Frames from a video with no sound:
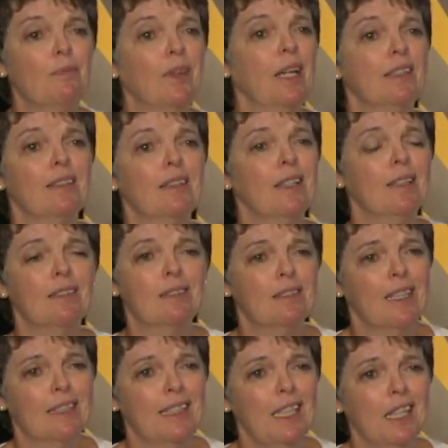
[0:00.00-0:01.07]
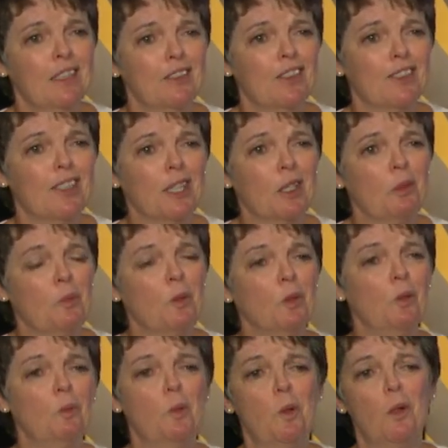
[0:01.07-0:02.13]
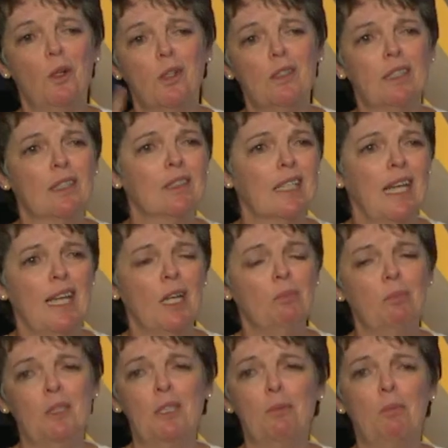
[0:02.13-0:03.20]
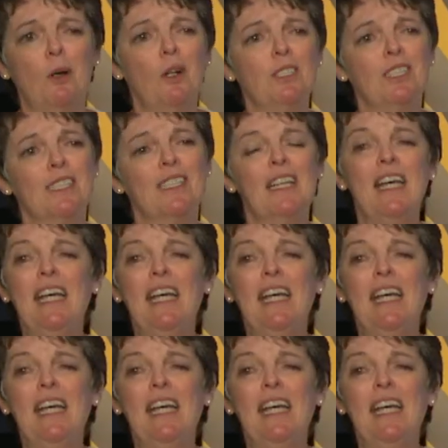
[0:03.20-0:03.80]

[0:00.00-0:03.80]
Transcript: at, at, at the end of the Second World War in a camp in the Baltic.